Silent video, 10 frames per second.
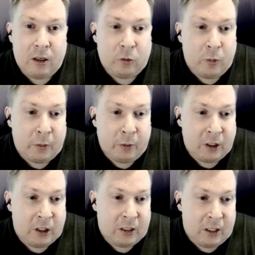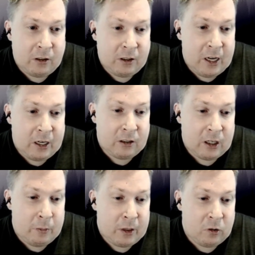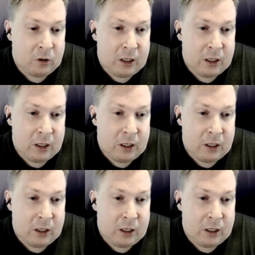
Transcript: we appreciate her taking time out